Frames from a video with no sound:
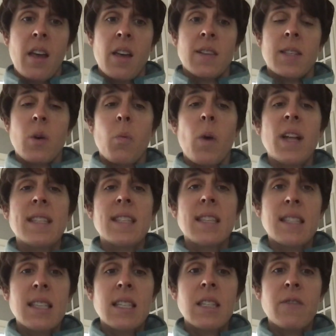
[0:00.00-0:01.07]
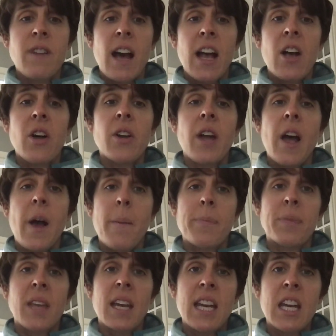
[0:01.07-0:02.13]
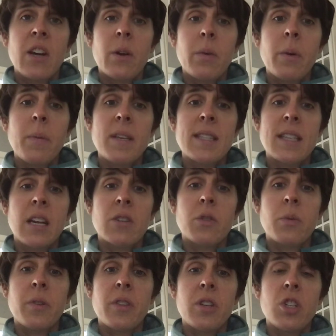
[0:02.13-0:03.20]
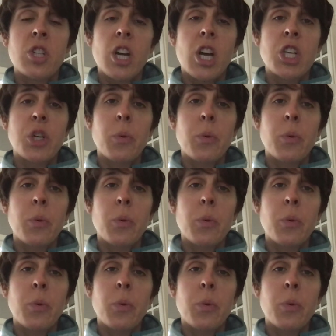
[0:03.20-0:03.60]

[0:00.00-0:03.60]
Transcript: So once this is filed, a hearing will be scheduled with the judge,